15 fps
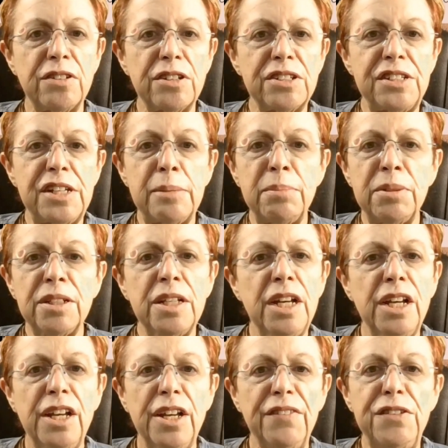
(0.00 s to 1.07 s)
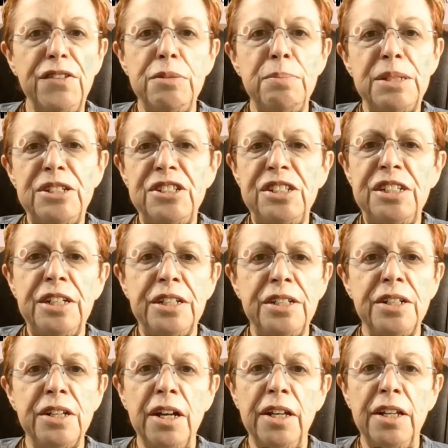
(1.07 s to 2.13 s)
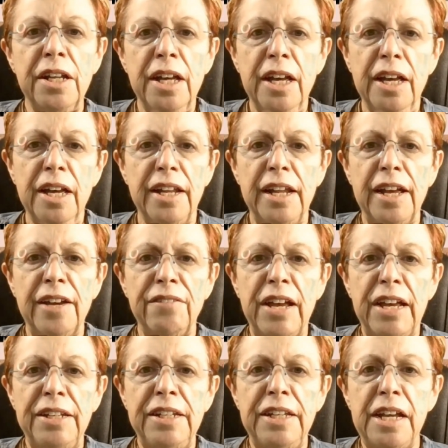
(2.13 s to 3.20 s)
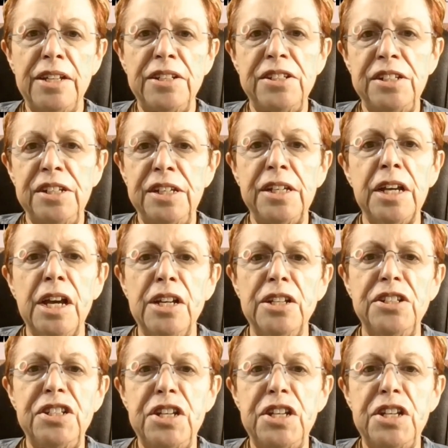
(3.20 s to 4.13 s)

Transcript: For example, if you binge eat at night and have ADHD,